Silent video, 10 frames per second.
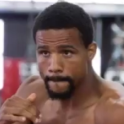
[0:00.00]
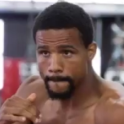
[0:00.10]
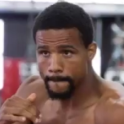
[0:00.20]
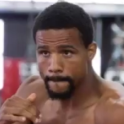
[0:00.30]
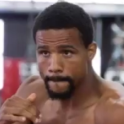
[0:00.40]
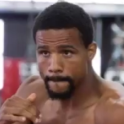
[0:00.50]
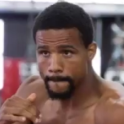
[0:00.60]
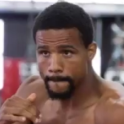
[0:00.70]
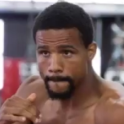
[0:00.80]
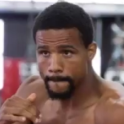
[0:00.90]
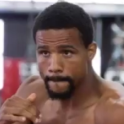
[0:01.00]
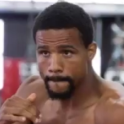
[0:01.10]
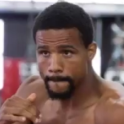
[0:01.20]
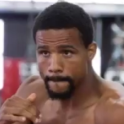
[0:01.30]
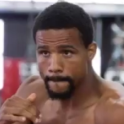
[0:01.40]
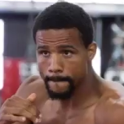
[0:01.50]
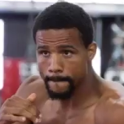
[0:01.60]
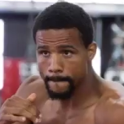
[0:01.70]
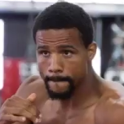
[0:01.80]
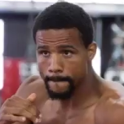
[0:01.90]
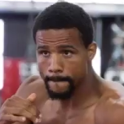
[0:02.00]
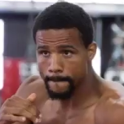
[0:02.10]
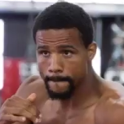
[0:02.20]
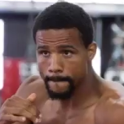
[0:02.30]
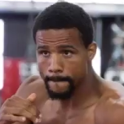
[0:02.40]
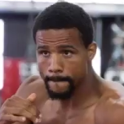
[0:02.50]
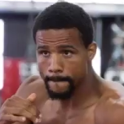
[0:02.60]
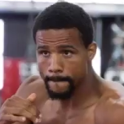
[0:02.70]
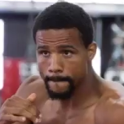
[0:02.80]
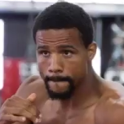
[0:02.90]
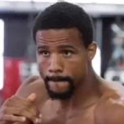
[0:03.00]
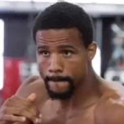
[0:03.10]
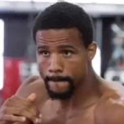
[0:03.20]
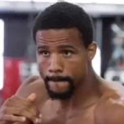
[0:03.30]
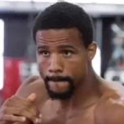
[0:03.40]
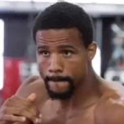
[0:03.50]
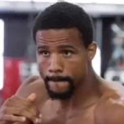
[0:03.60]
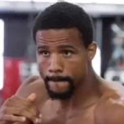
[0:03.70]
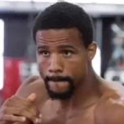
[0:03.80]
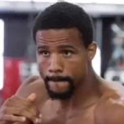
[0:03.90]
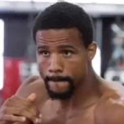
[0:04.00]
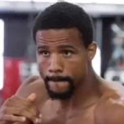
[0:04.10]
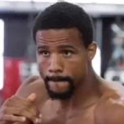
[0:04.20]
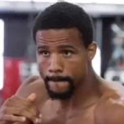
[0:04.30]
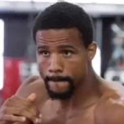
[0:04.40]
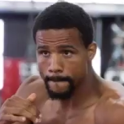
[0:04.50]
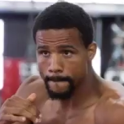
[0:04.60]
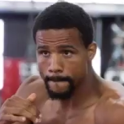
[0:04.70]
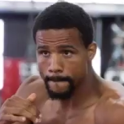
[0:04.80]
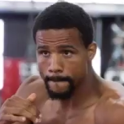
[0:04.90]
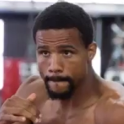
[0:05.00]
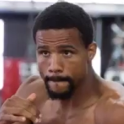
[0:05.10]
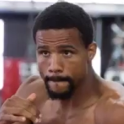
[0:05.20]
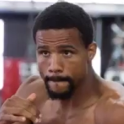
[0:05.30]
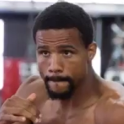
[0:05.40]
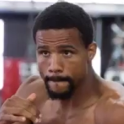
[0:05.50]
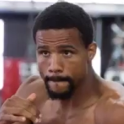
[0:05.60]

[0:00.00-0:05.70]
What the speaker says: (no lip movement)